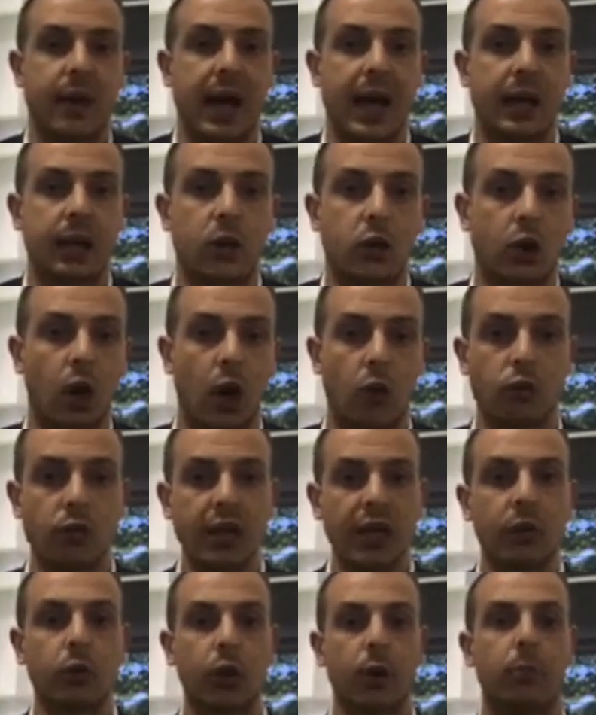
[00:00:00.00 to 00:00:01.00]
hey look, I
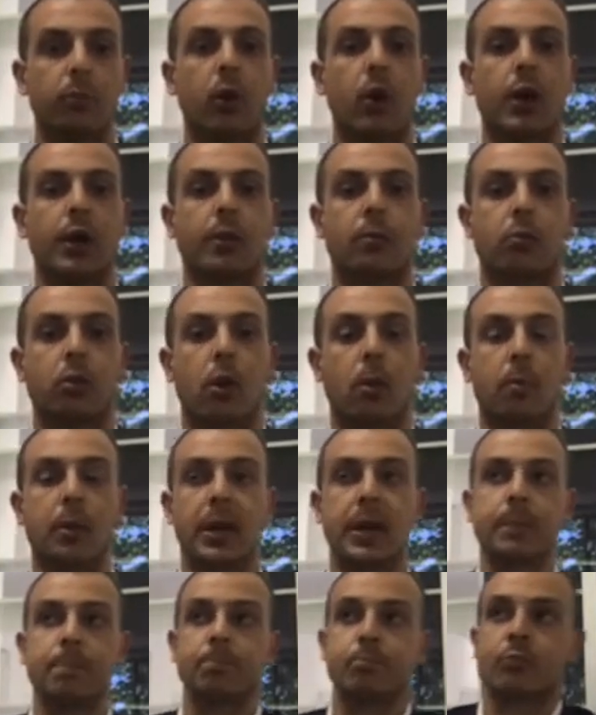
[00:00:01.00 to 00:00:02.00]
really want to buy your
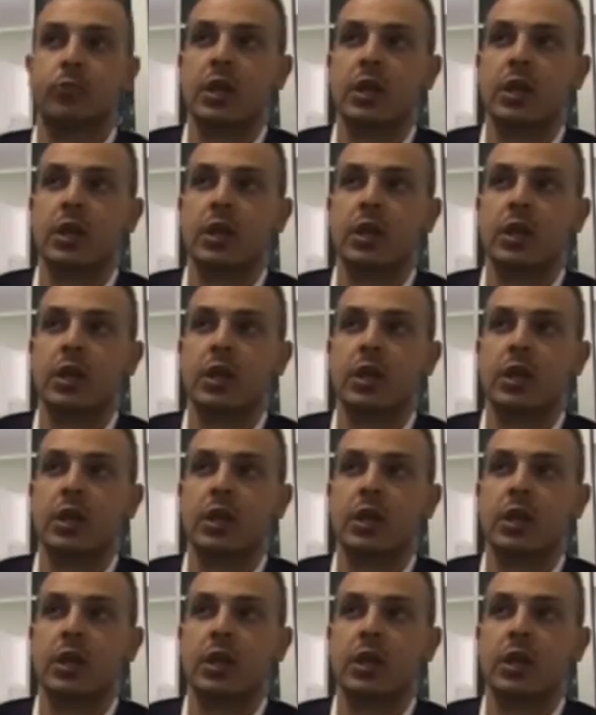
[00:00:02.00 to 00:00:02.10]
property.